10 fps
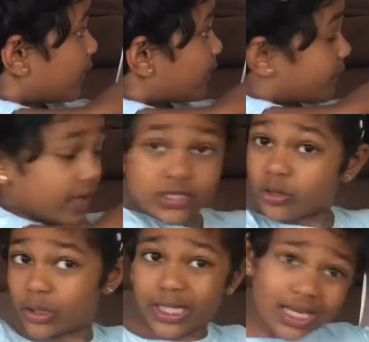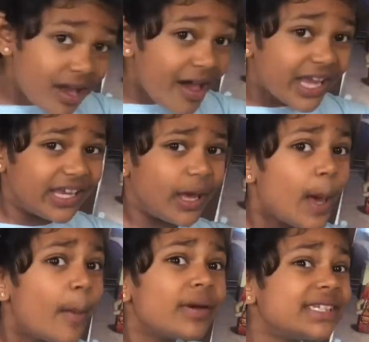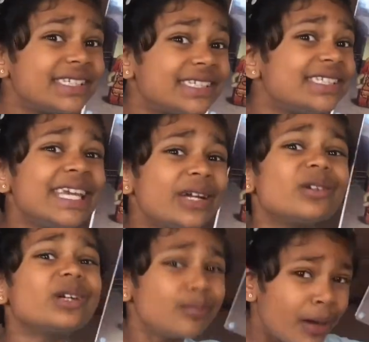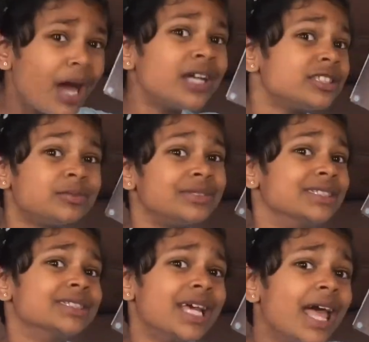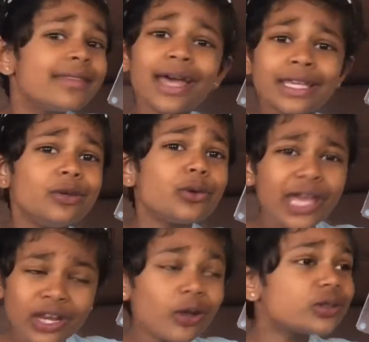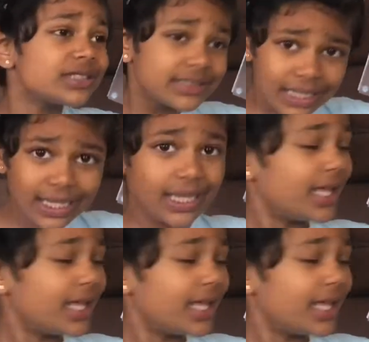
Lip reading: There's only 9, but there's a secret compartment that you cannot see.